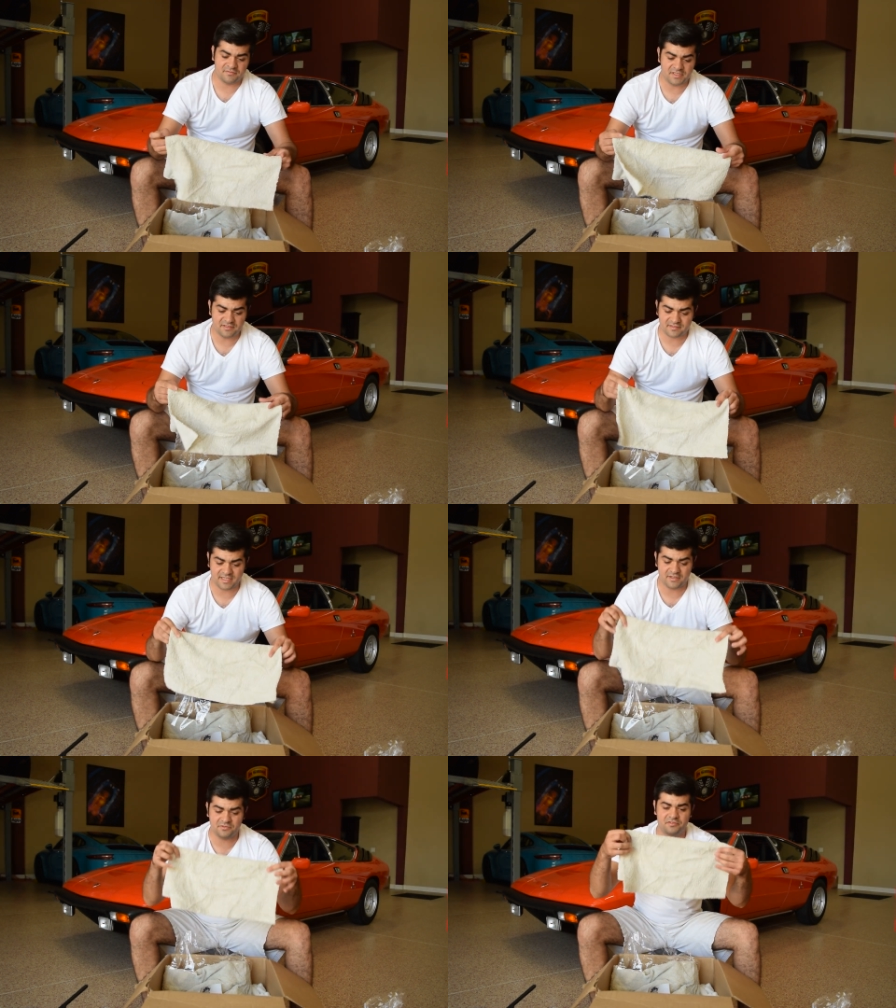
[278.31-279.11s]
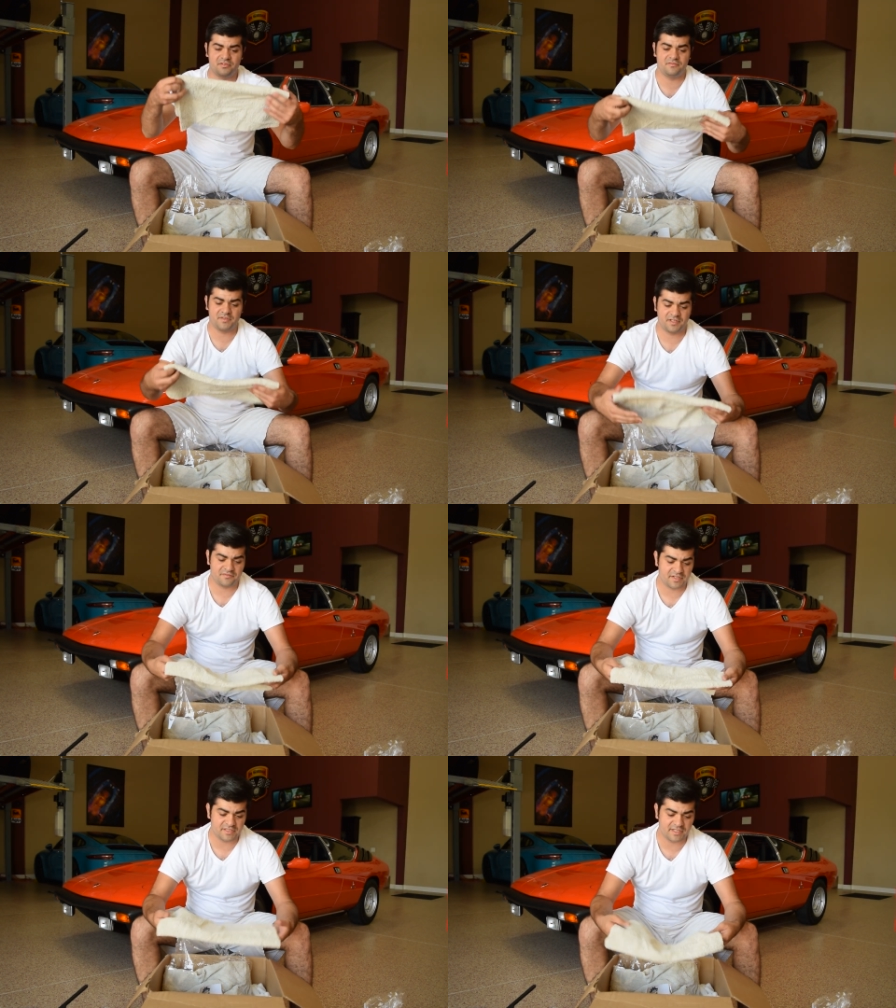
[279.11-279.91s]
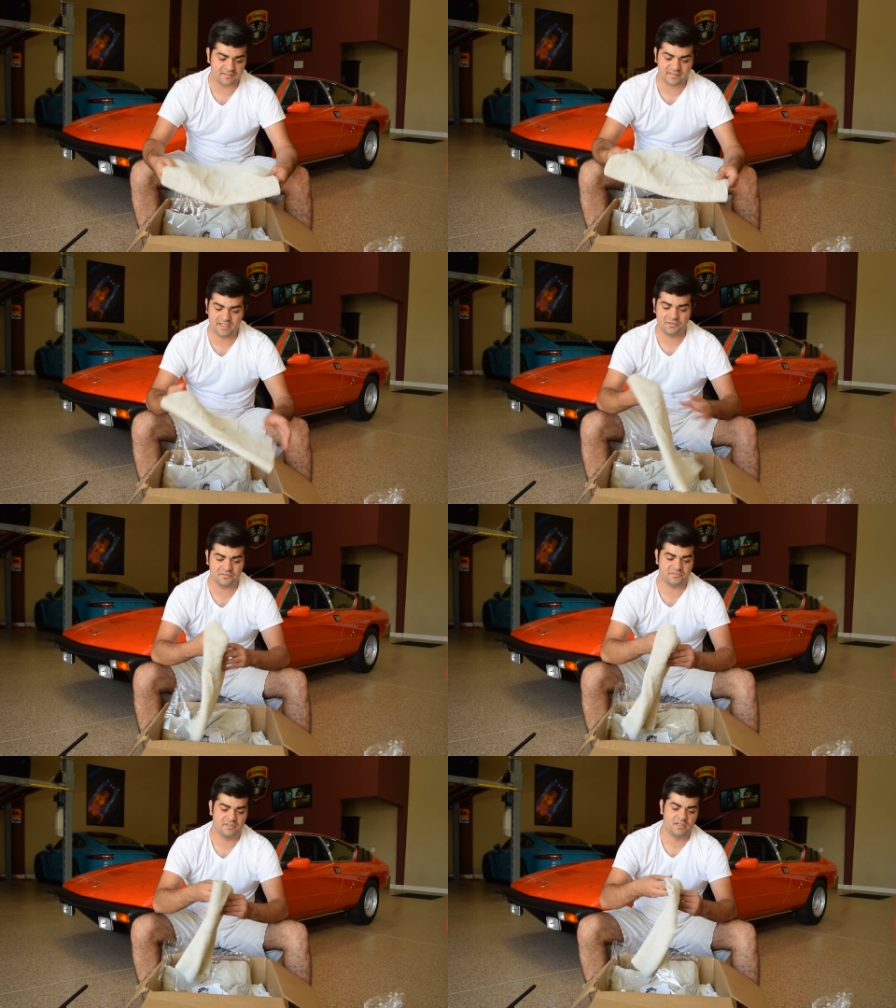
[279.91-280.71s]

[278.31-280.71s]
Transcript: of these towels. Very, very nice towels.